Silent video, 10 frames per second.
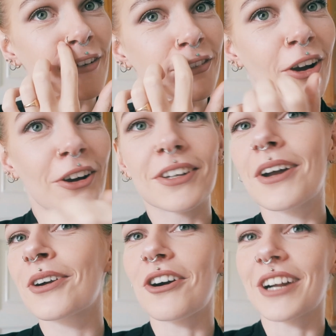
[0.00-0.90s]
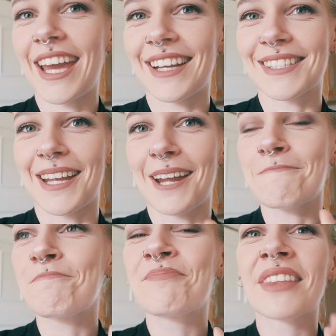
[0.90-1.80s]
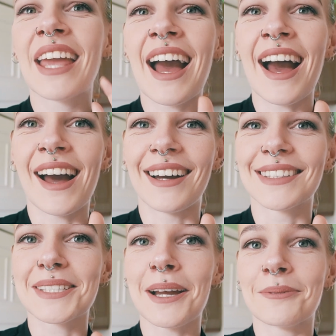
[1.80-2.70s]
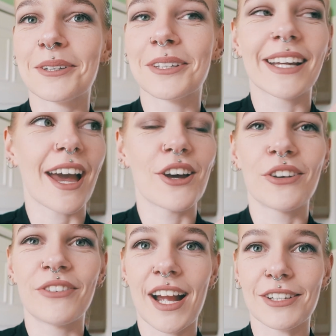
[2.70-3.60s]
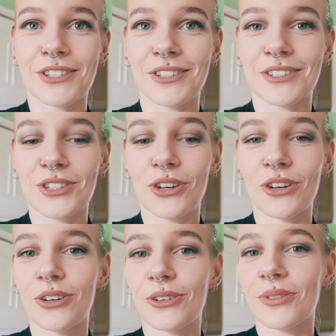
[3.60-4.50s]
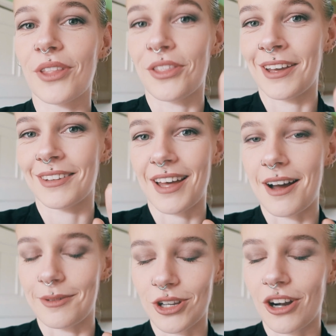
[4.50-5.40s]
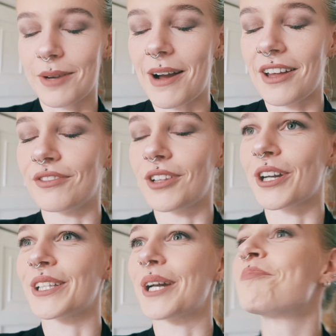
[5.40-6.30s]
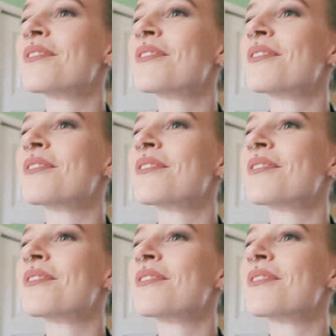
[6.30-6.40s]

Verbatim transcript: I've gone and got Katie and I'm gonna get a reaction to the thing that I was talking about in the vlog earlier